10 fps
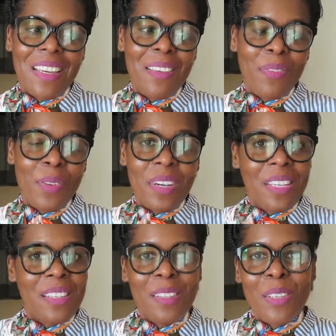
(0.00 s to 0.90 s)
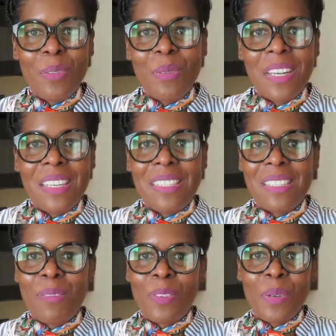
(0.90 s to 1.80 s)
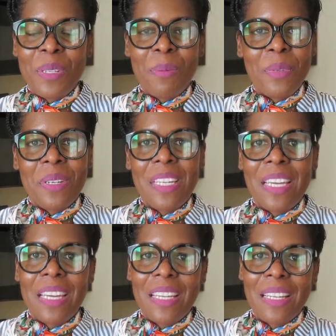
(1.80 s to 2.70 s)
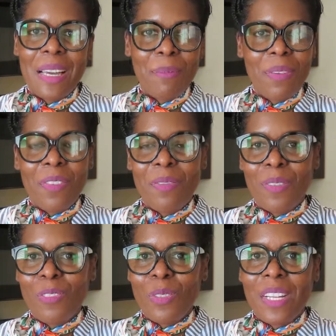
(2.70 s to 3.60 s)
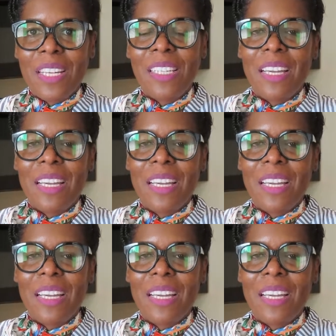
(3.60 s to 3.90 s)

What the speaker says: If you are in the US, if you're an American, happy 4th of July.